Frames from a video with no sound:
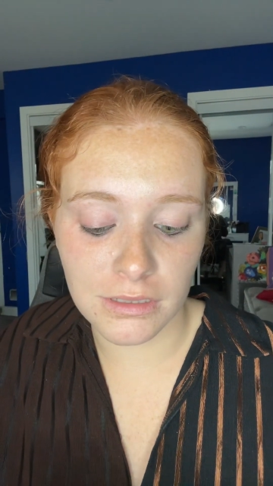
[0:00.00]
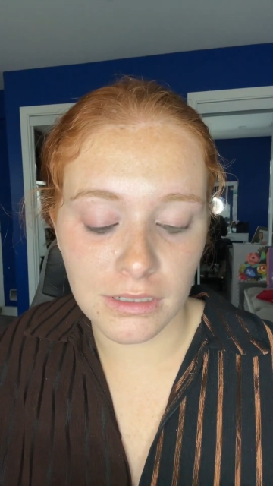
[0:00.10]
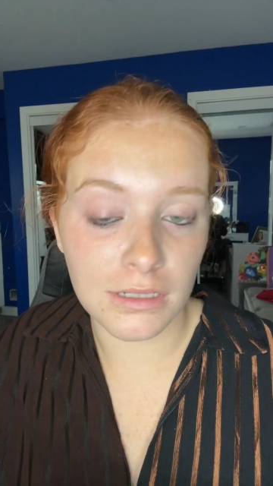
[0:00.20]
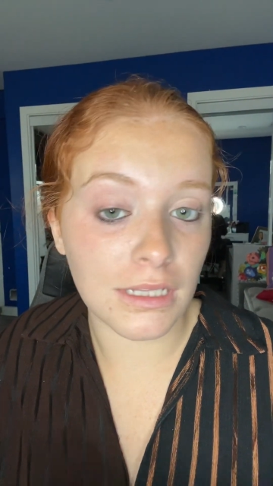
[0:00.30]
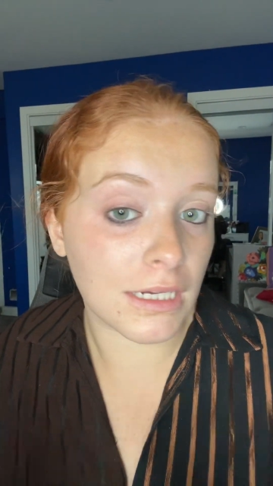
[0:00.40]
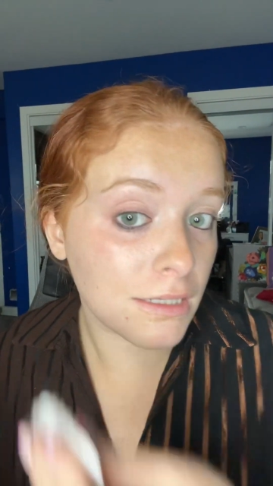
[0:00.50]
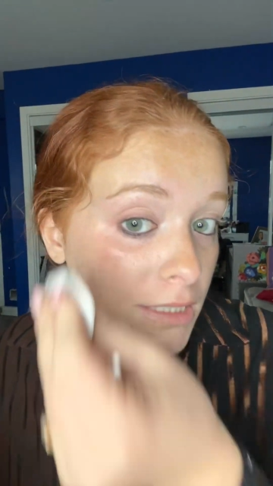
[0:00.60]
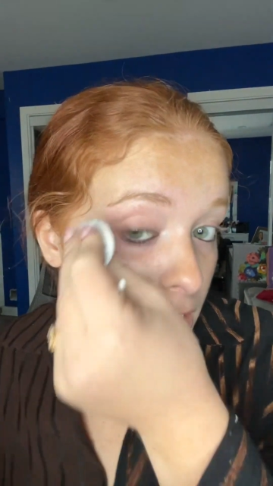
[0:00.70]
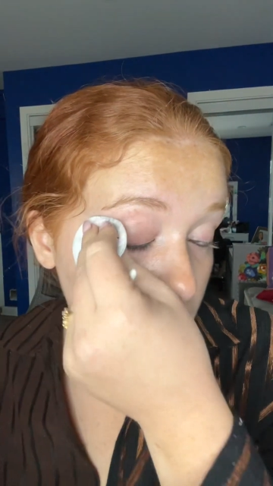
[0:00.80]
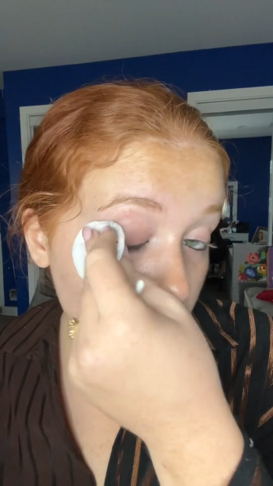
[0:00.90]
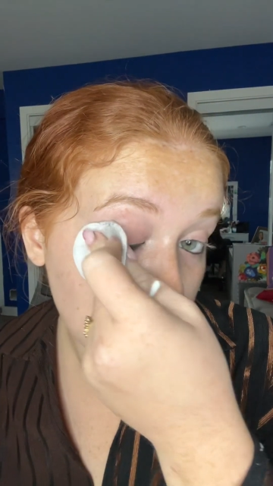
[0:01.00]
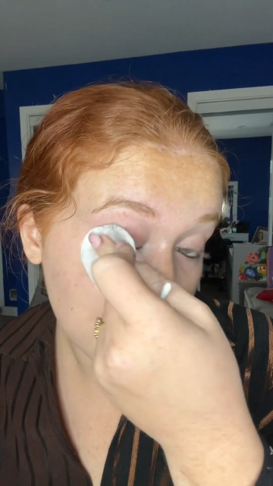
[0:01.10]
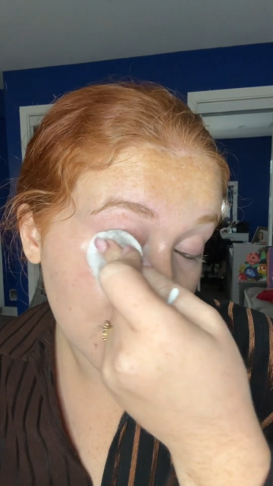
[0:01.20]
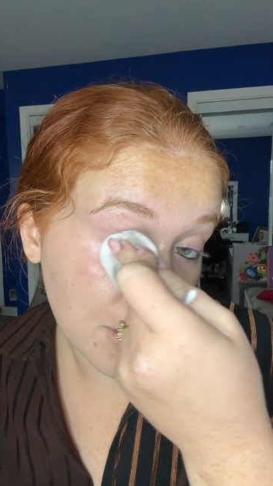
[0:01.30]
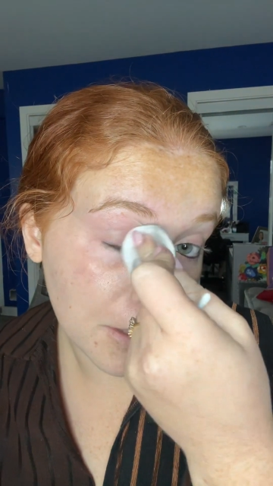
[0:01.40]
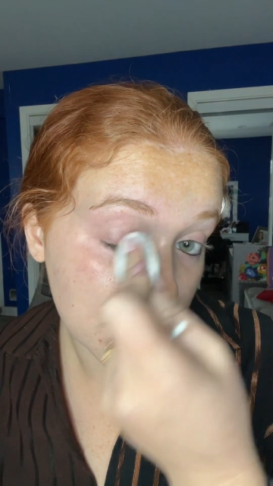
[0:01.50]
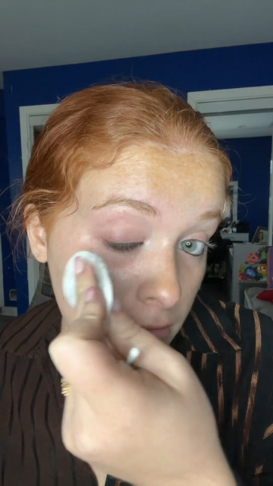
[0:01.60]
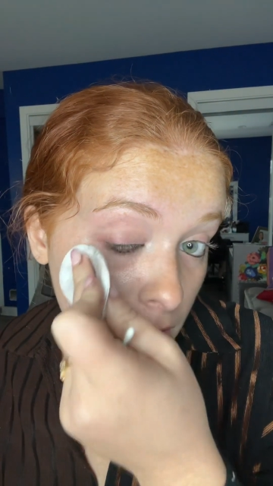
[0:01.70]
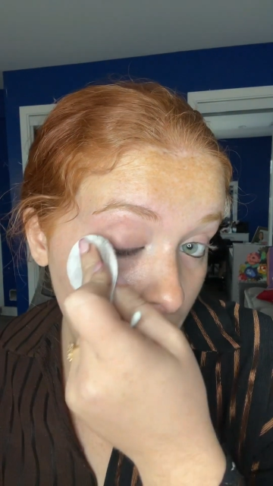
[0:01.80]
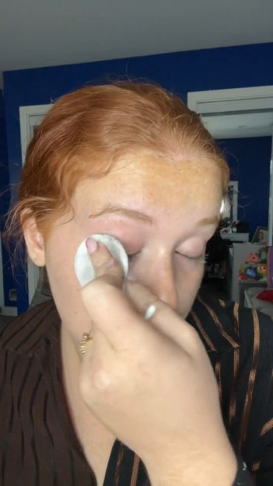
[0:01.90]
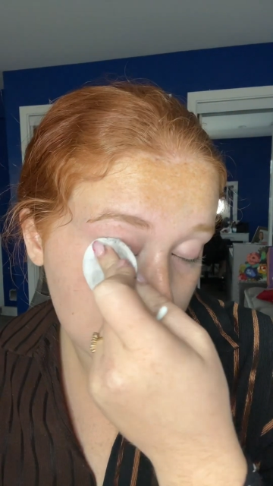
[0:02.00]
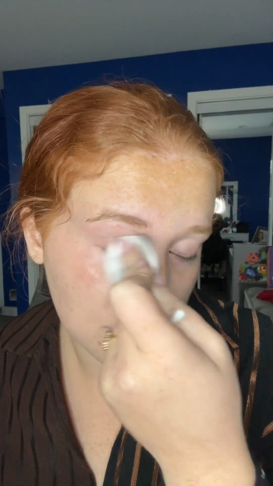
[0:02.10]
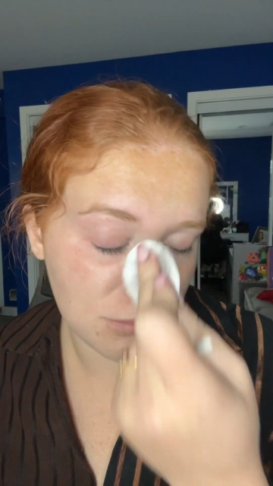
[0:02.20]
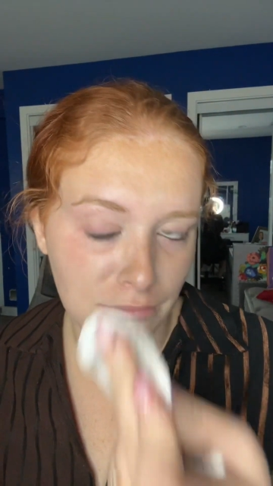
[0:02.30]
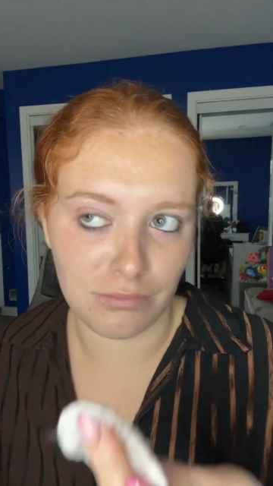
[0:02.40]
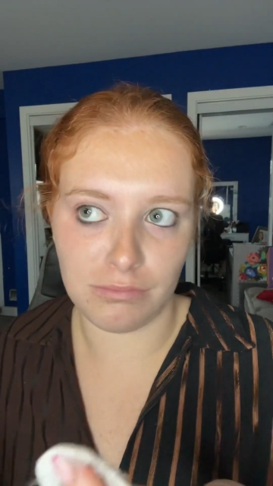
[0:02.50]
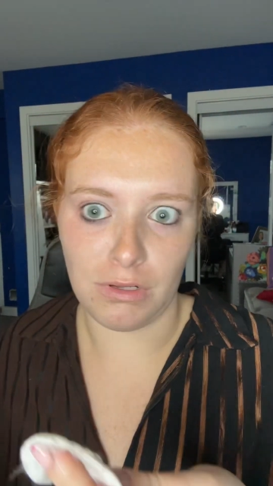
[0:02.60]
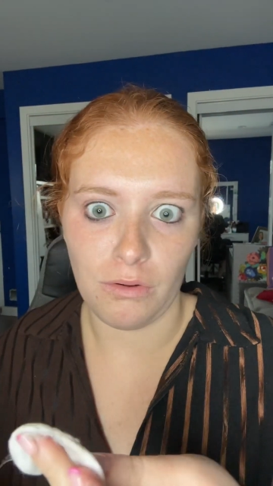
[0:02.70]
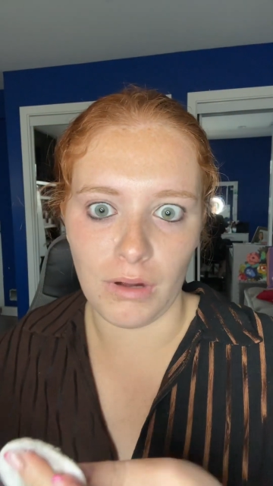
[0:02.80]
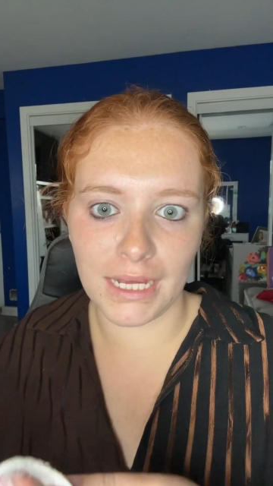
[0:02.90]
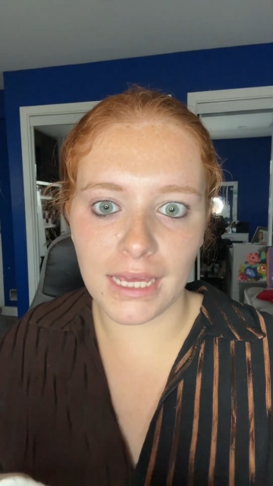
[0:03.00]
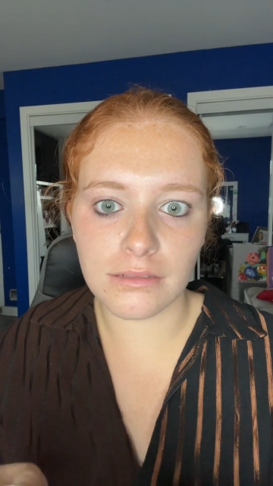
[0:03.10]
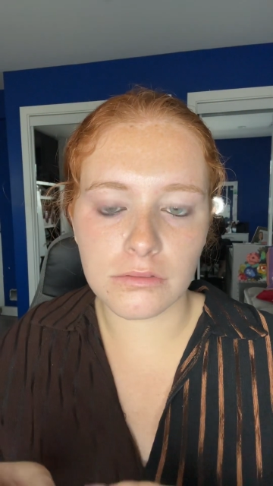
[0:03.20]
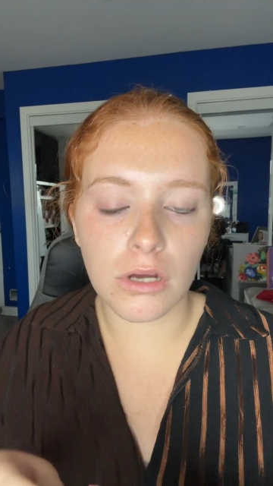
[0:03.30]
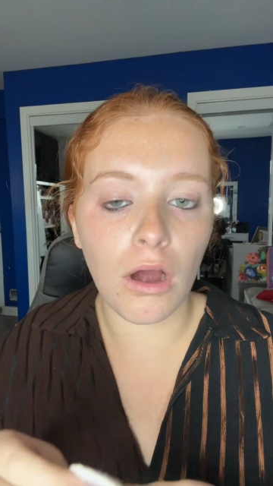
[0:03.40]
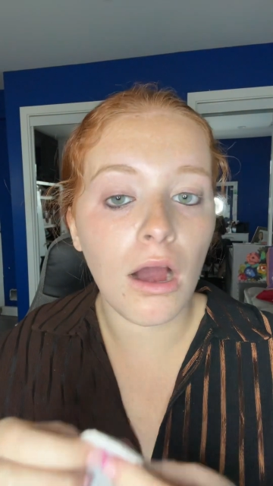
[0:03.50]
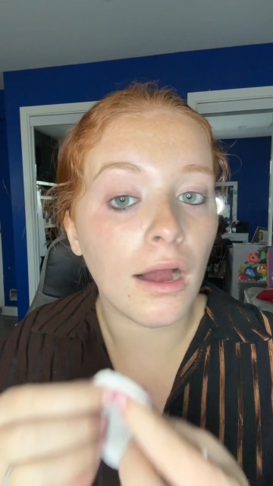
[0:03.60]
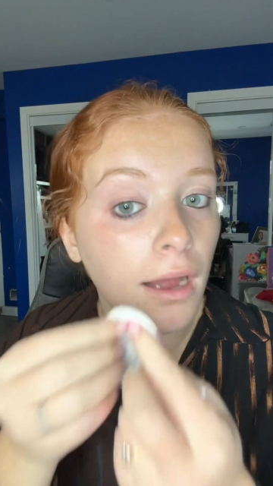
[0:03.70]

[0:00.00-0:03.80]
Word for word: like clean them because I mean, I can't talk.